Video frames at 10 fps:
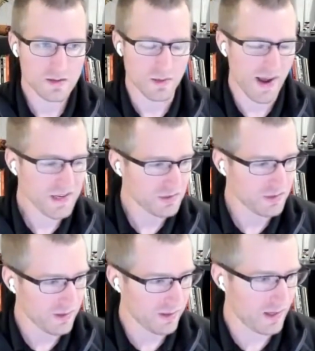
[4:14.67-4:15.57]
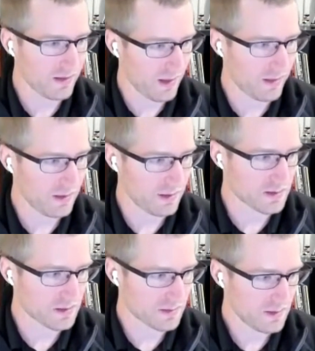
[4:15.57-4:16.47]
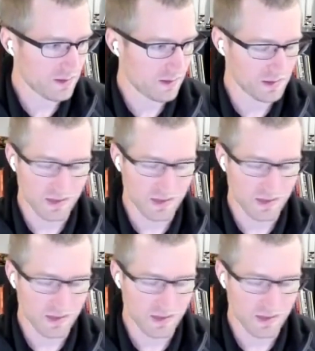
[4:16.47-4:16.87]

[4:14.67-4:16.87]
So I actually think that there's there's